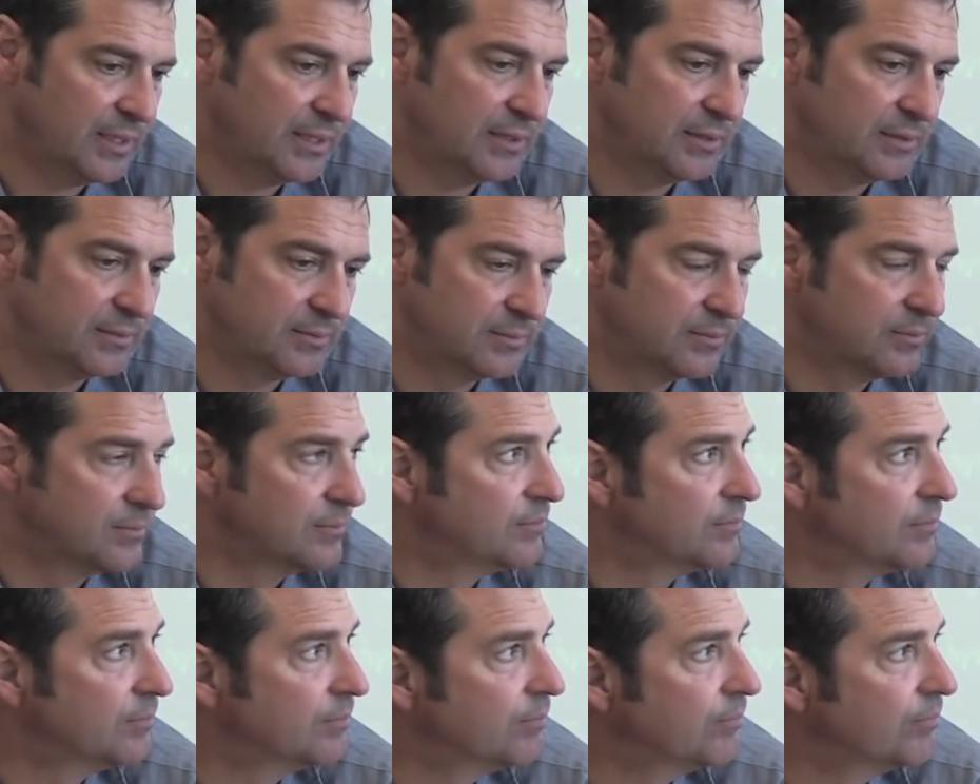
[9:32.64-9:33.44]

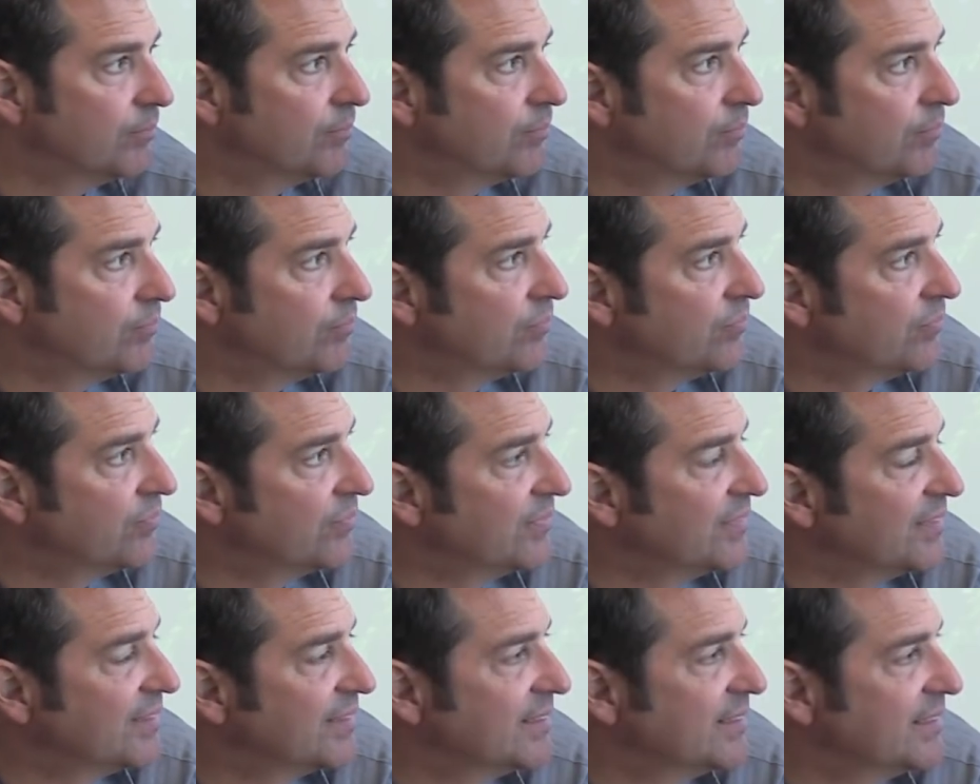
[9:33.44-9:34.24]

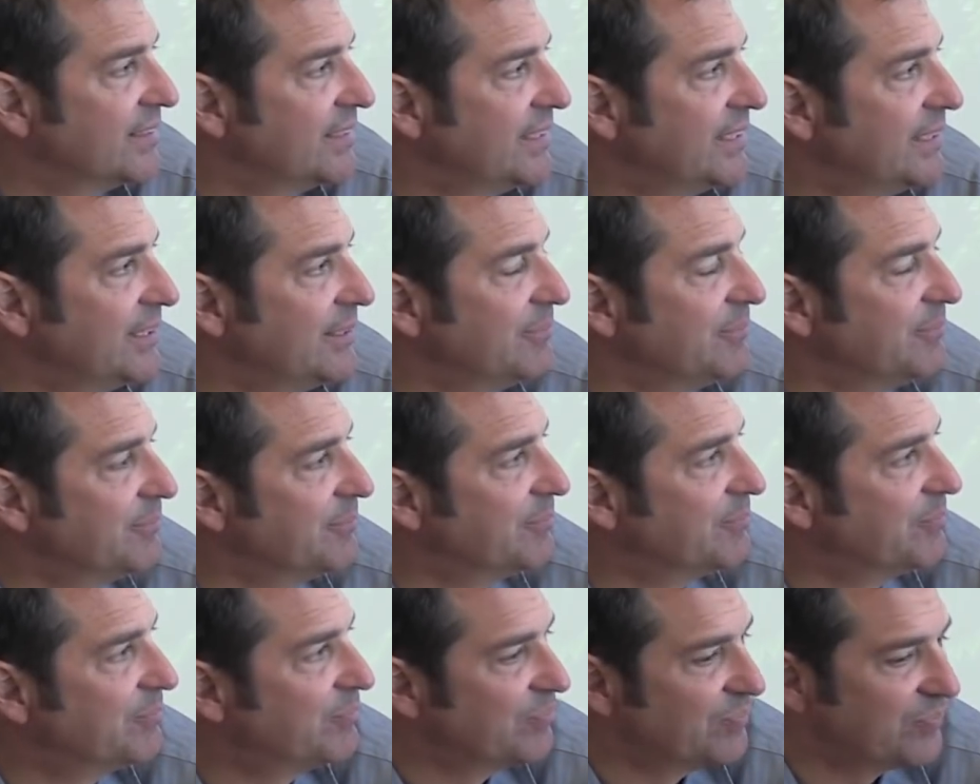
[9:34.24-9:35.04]

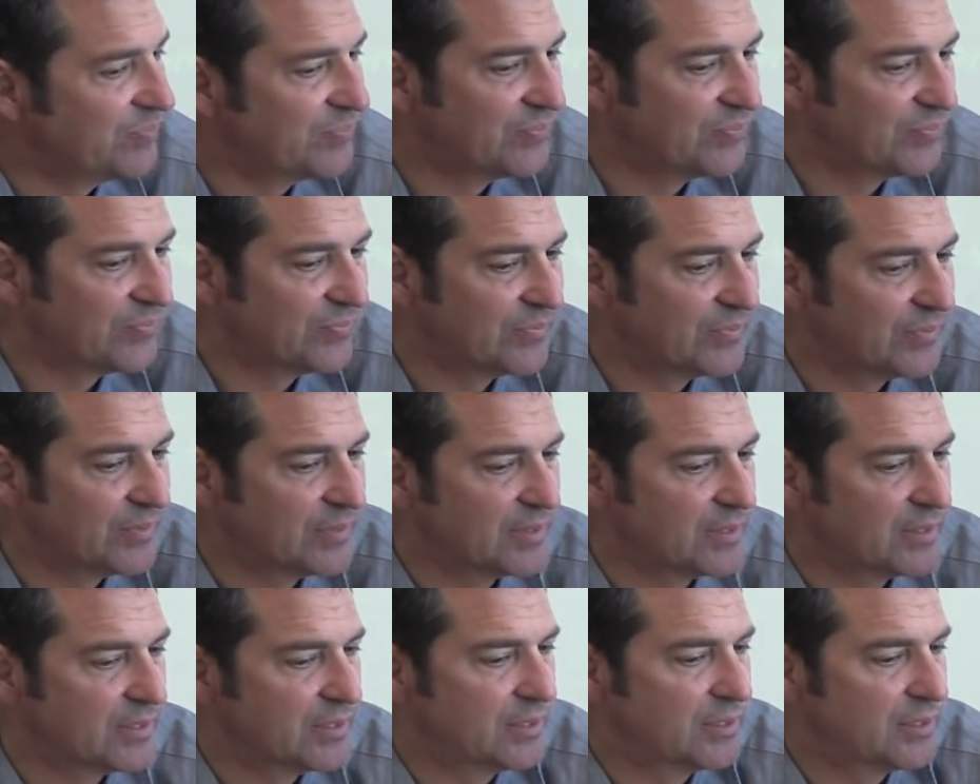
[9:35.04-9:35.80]
This person isn't speaking.